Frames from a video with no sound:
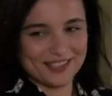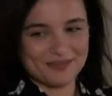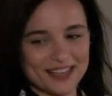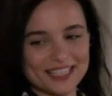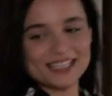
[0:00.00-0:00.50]
Too
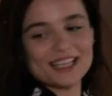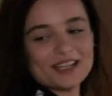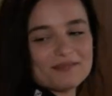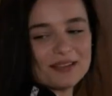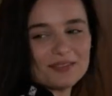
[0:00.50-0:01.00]
much
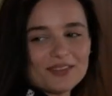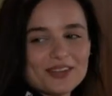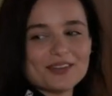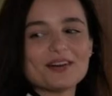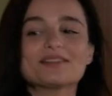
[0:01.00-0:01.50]
excitement for
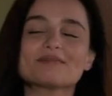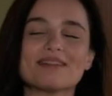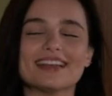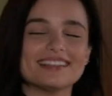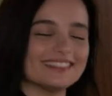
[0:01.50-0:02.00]
you, old
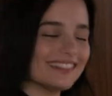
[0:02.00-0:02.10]
man?